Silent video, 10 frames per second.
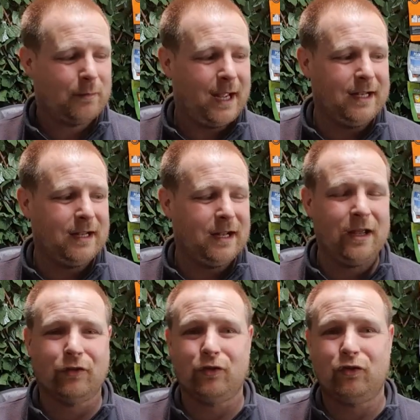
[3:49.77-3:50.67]
At the end of the day,
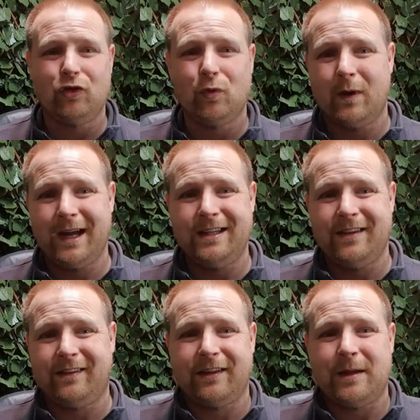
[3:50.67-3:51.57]
it's just you in your
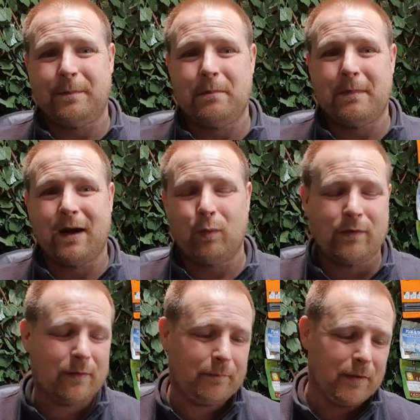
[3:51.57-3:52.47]
sleeping bag
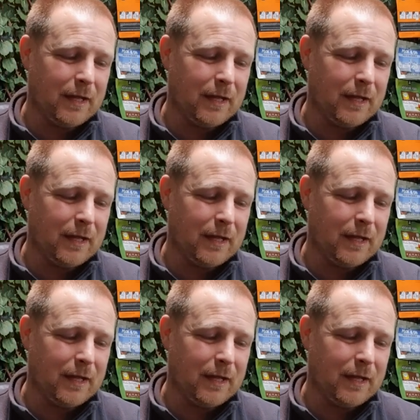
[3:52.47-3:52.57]
with them.